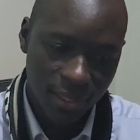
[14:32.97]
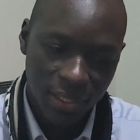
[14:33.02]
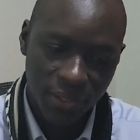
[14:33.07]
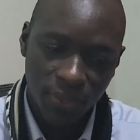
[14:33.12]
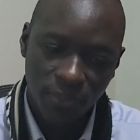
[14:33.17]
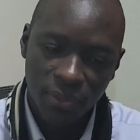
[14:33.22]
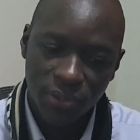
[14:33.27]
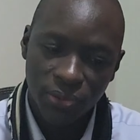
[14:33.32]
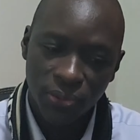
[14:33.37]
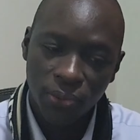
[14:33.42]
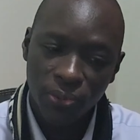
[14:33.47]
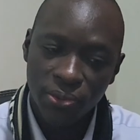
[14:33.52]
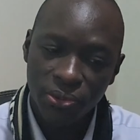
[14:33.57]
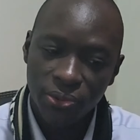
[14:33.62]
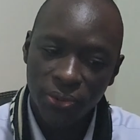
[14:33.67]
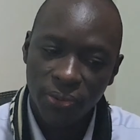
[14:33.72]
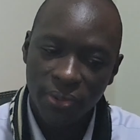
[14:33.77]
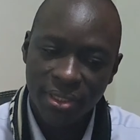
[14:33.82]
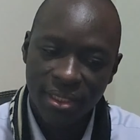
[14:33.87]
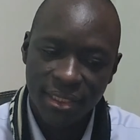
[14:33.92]
You want to
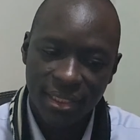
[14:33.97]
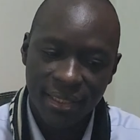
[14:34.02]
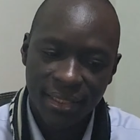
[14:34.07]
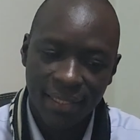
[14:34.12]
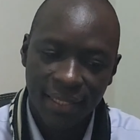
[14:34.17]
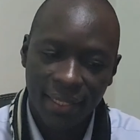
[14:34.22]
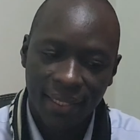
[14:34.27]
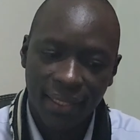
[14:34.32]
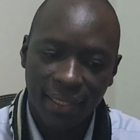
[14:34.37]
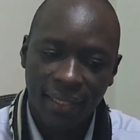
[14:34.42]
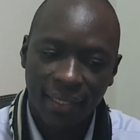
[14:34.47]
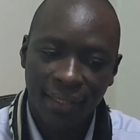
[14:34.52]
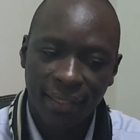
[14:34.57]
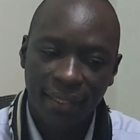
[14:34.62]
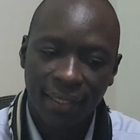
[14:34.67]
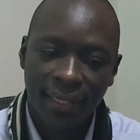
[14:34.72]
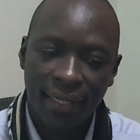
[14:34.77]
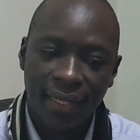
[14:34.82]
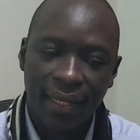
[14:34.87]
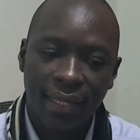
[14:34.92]
also consider
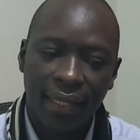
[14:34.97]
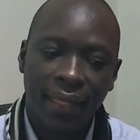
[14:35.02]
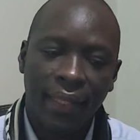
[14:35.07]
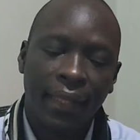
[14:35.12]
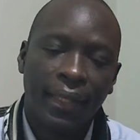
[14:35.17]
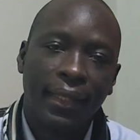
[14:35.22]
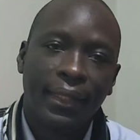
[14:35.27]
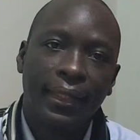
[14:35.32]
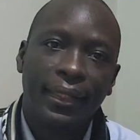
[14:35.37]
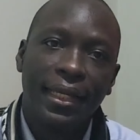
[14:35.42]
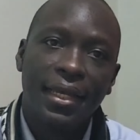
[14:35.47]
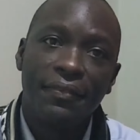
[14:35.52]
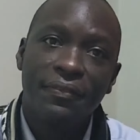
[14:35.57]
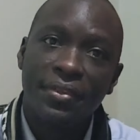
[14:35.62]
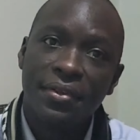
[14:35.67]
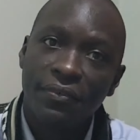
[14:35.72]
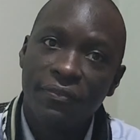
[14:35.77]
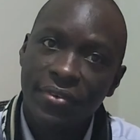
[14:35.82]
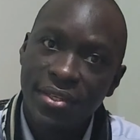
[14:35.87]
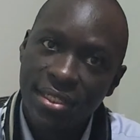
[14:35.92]
if
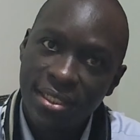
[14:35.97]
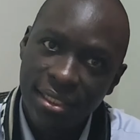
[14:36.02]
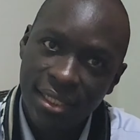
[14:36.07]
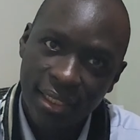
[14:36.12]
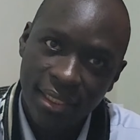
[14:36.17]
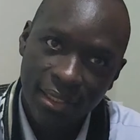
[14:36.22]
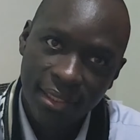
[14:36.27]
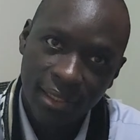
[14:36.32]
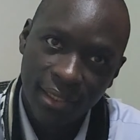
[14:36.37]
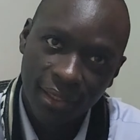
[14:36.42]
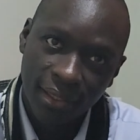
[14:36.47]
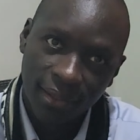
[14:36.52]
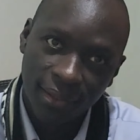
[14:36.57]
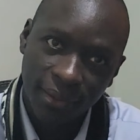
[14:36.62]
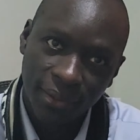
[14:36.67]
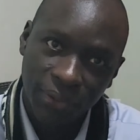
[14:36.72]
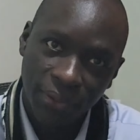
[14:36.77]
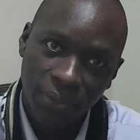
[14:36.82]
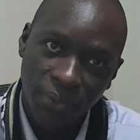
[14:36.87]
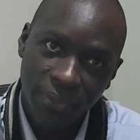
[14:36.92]
they've visited
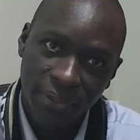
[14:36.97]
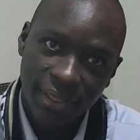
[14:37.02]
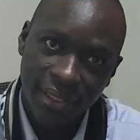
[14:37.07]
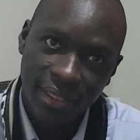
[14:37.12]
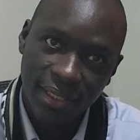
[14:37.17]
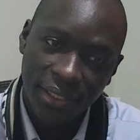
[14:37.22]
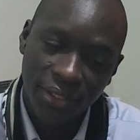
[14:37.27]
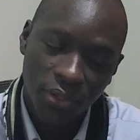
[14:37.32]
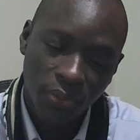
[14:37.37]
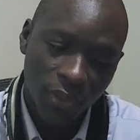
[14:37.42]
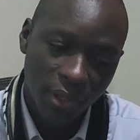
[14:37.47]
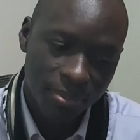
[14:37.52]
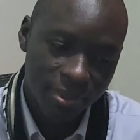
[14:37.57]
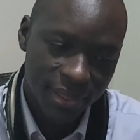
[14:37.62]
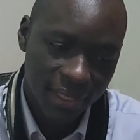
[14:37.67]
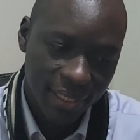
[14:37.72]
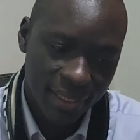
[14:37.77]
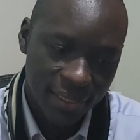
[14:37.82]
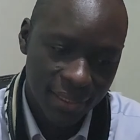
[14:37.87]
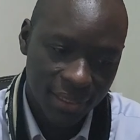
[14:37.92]
your
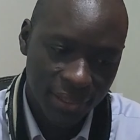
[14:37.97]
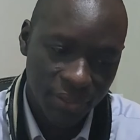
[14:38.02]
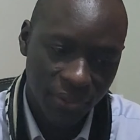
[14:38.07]
website.